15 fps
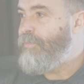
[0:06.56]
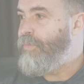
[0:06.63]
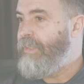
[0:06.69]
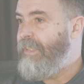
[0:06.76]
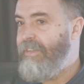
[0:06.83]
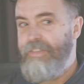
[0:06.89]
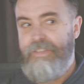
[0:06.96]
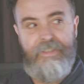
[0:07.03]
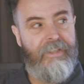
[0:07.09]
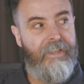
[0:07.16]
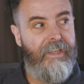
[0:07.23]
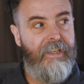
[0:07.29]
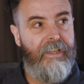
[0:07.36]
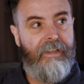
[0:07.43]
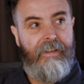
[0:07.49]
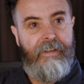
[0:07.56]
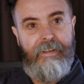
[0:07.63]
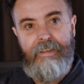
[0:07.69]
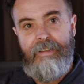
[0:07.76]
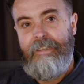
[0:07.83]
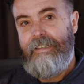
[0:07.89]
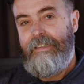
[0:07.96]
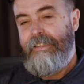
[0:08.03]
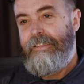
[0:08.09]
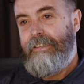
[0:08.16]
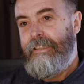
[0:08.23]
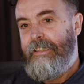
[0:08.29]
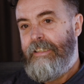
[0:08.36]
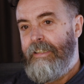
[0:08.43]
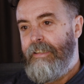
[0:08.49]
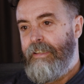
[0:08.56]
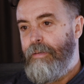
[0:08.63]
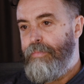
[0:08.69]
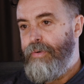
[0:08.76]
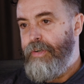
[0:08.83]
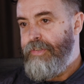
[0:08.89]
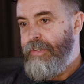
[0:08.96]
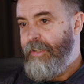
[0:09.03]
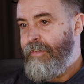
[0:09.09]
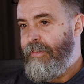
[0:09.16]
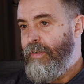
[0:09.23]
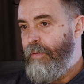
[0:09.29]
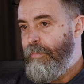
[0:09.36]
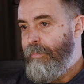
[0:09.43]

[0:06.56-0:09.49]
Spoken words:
We're sitting in a project called